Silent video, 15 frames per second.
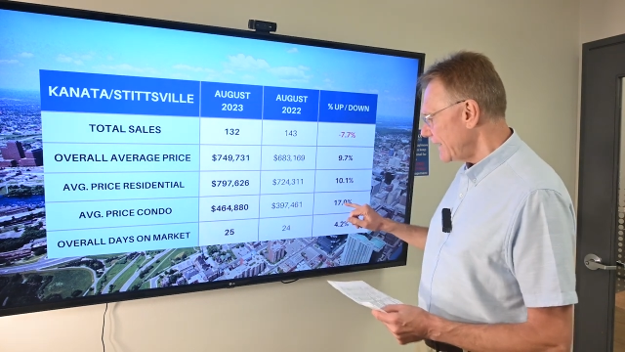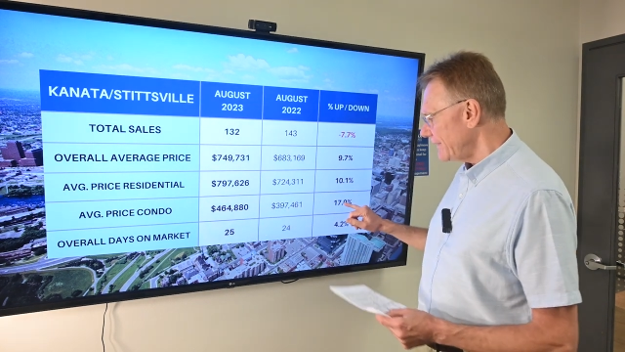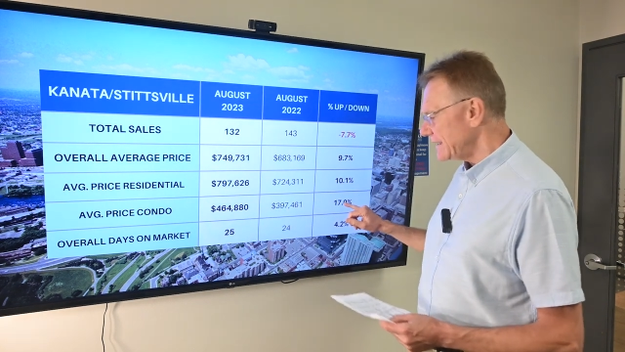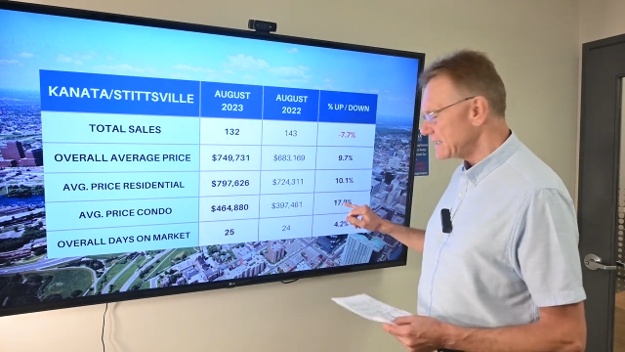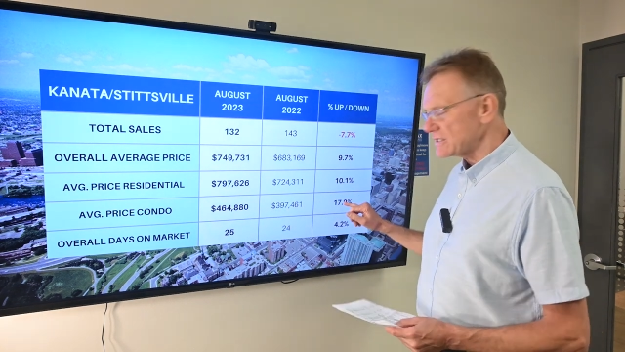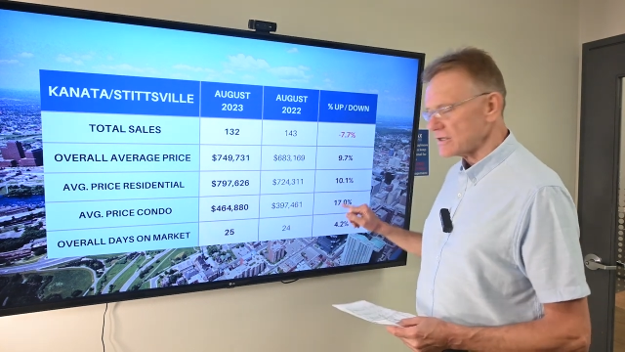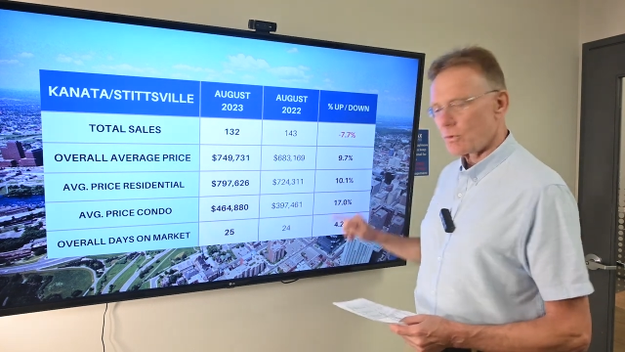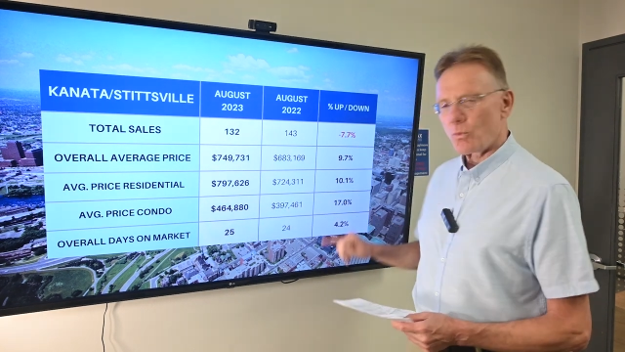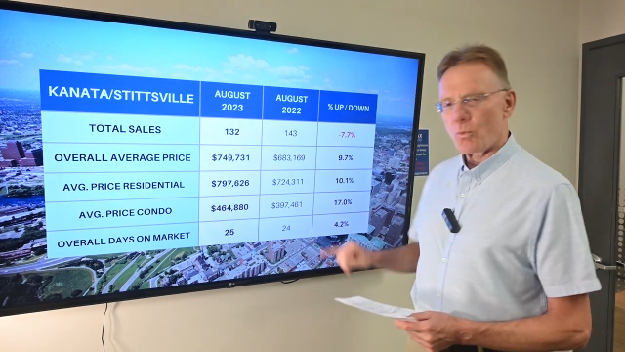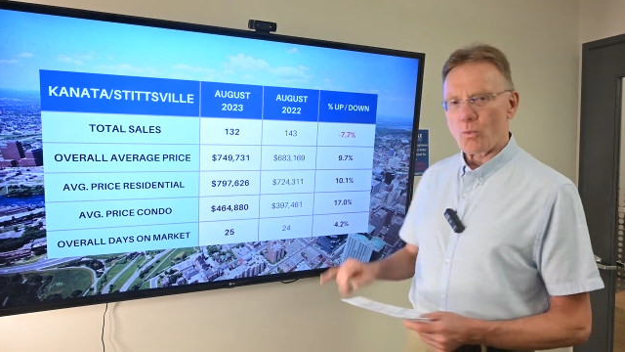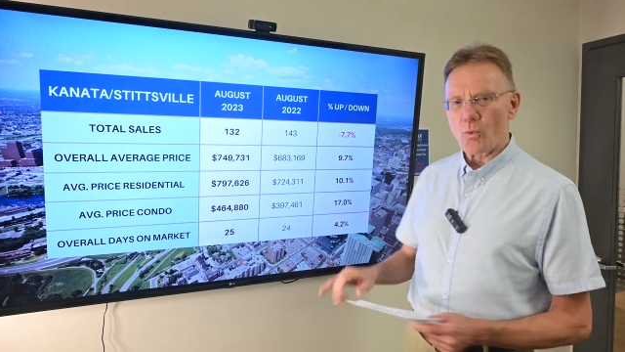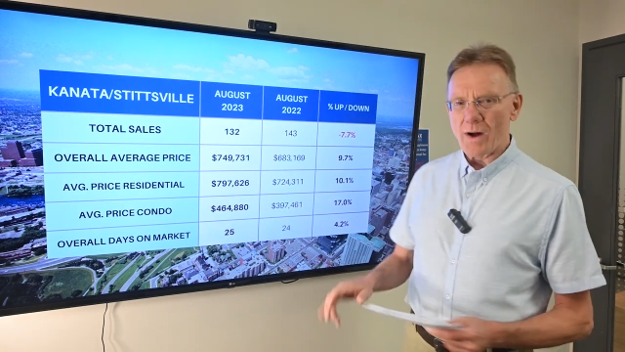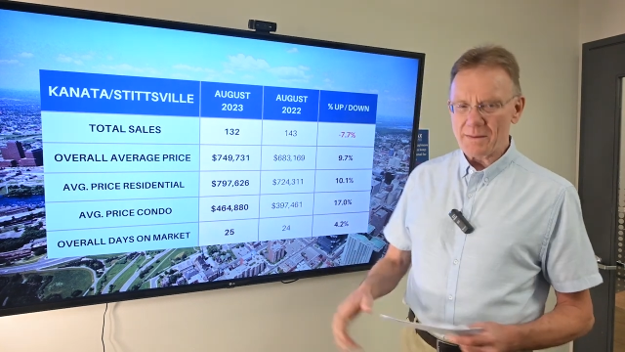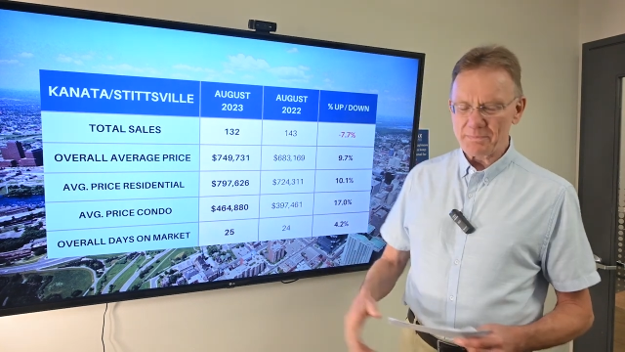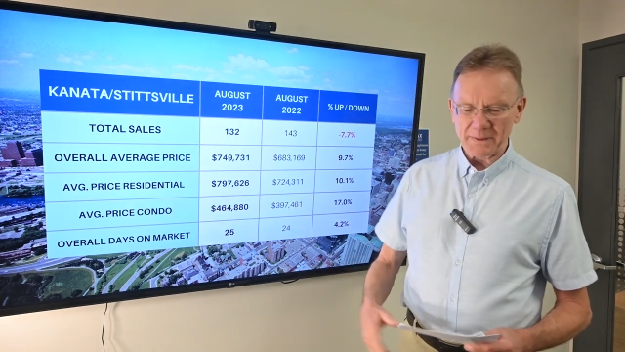and that's a
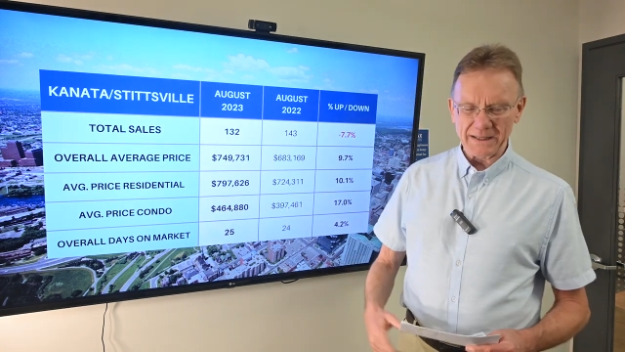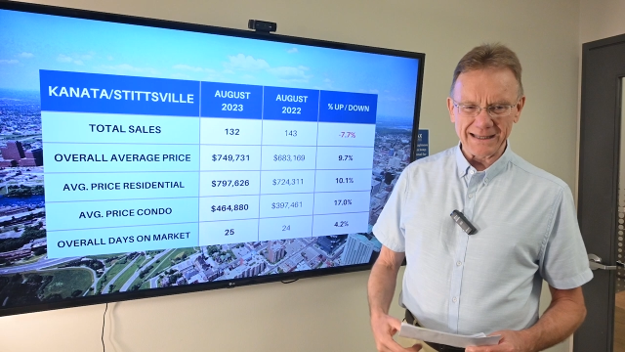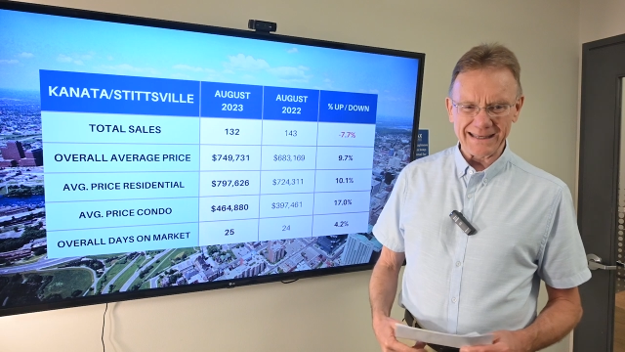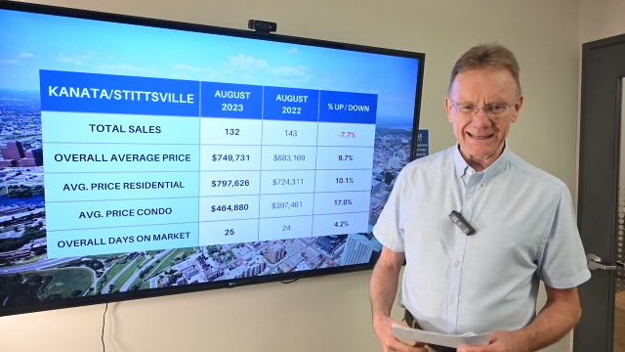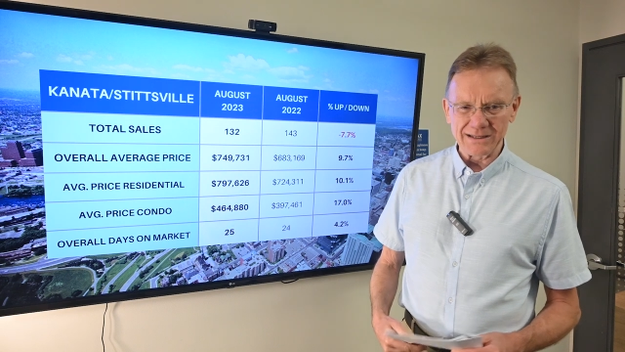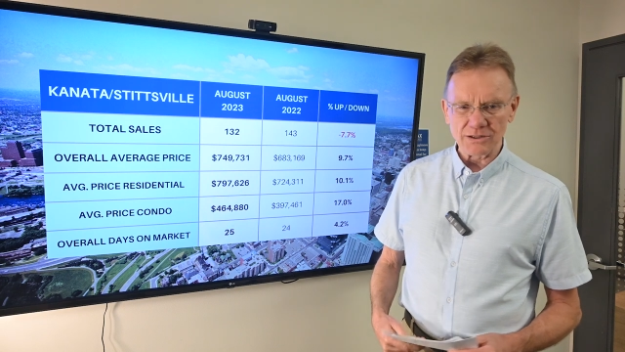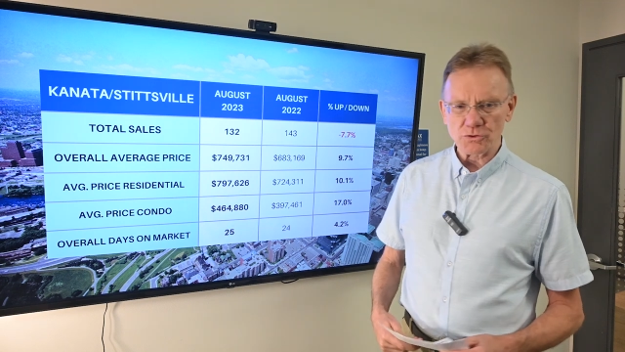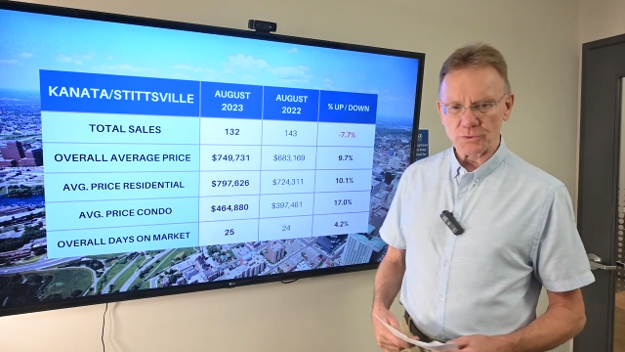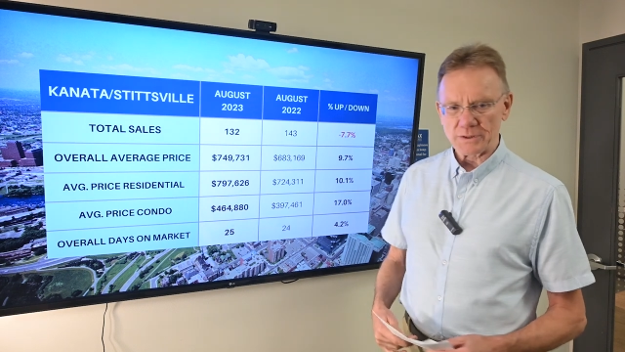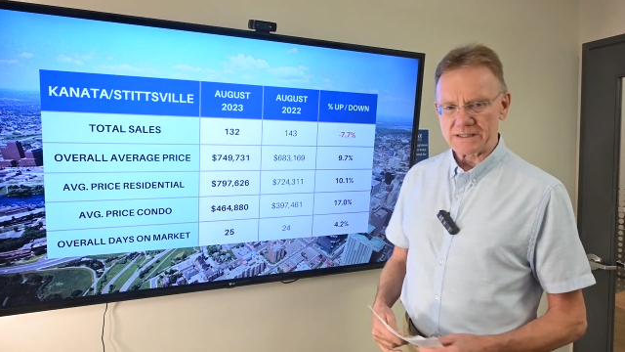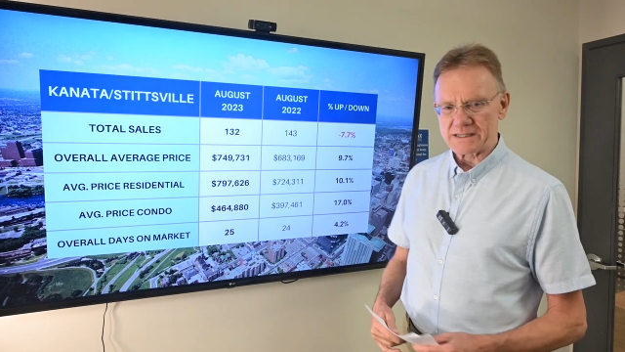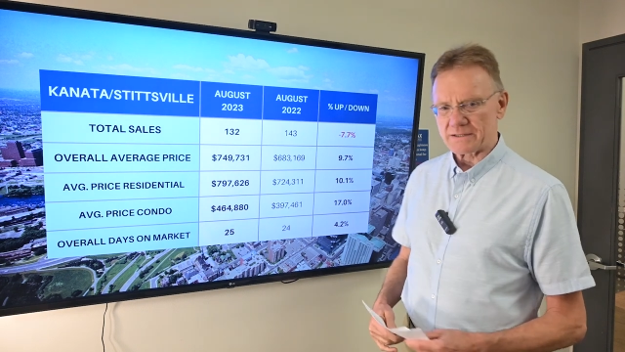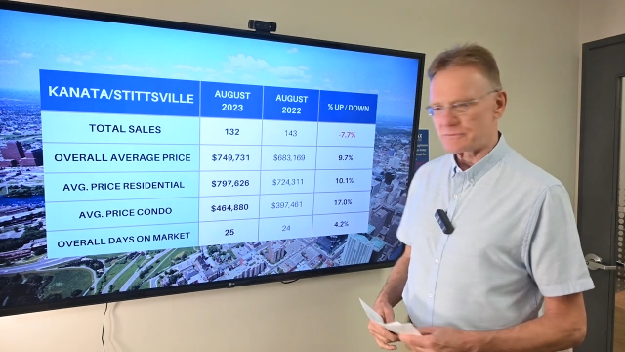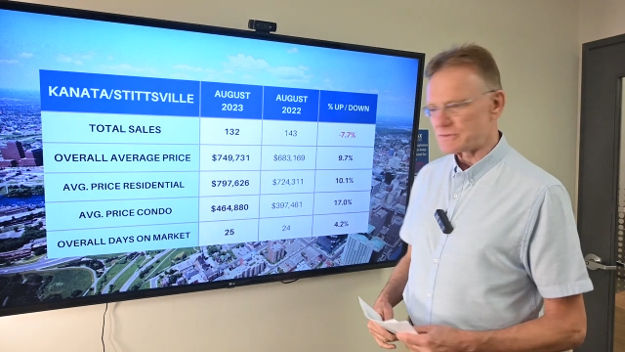whopping increase